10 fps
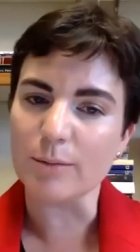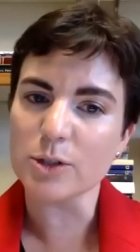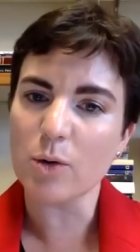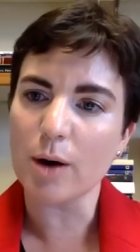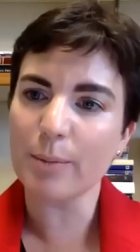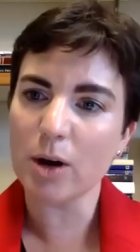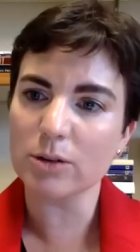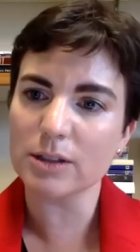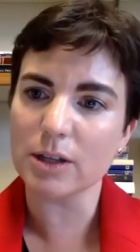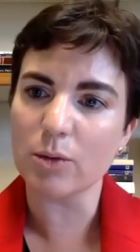So I'll
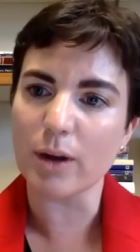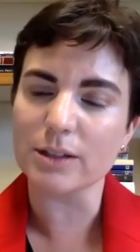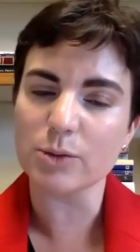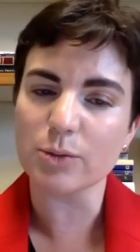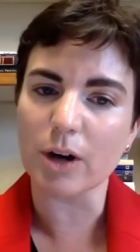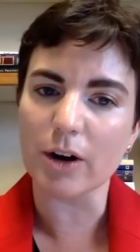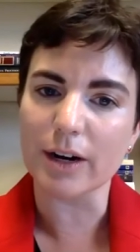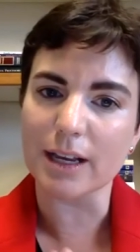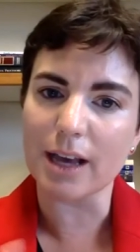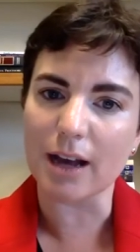pose the ones
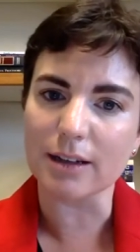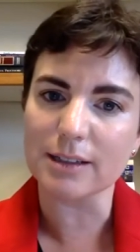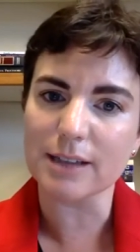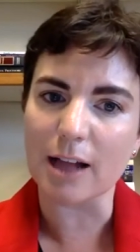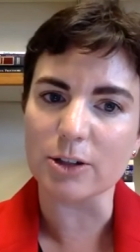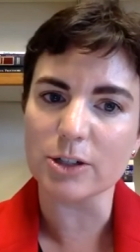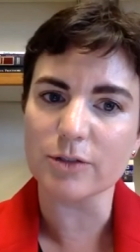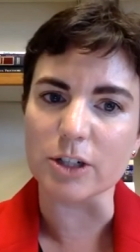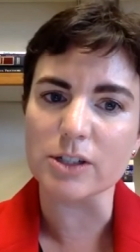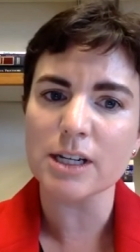regarding young scholars
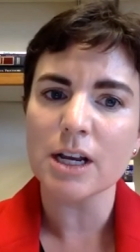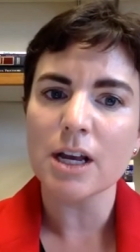first.